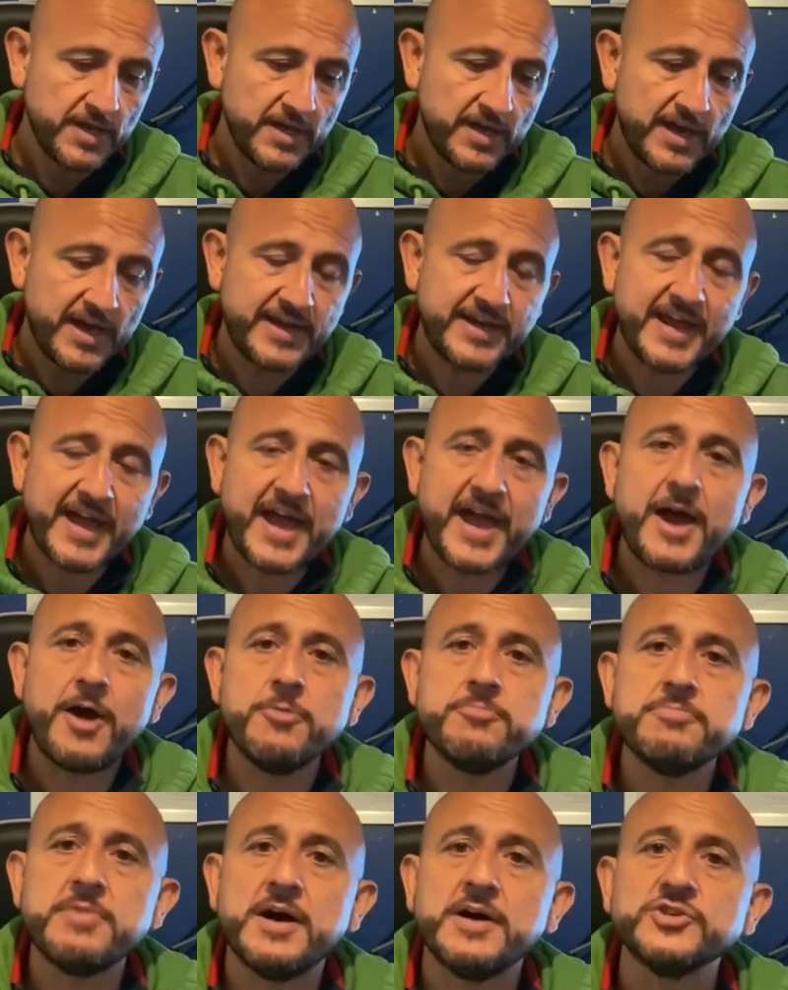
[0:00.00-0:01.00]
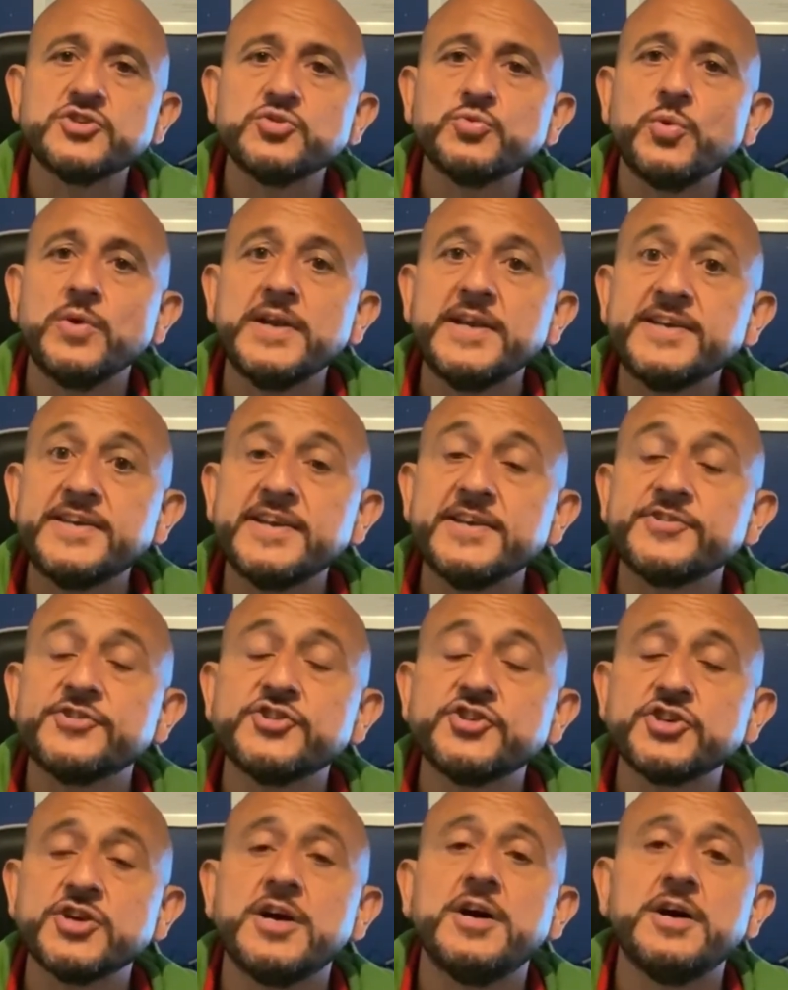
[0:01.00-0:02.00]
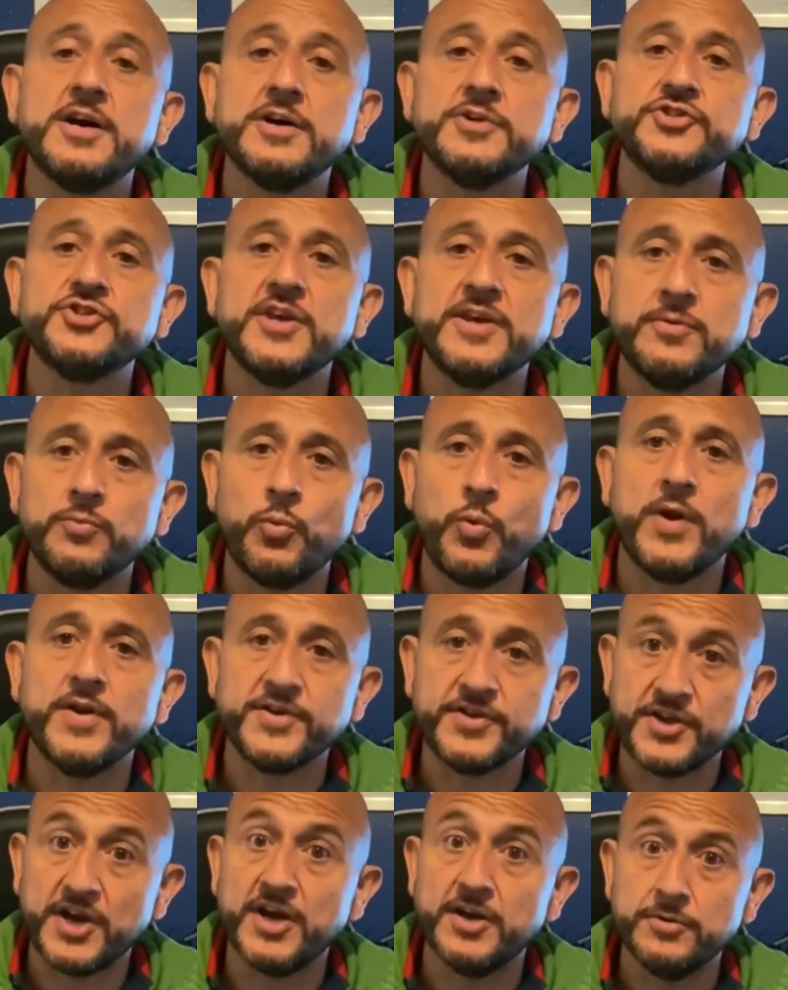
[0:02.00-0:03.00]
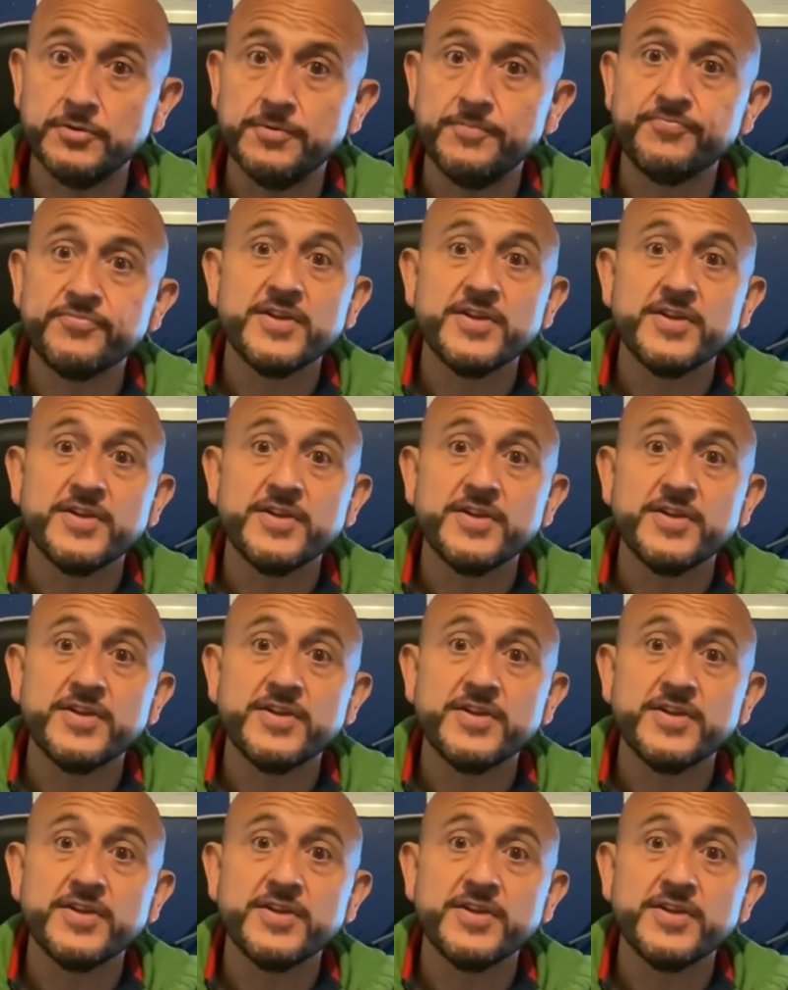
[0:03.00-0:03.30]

And how much will it discharge in one go?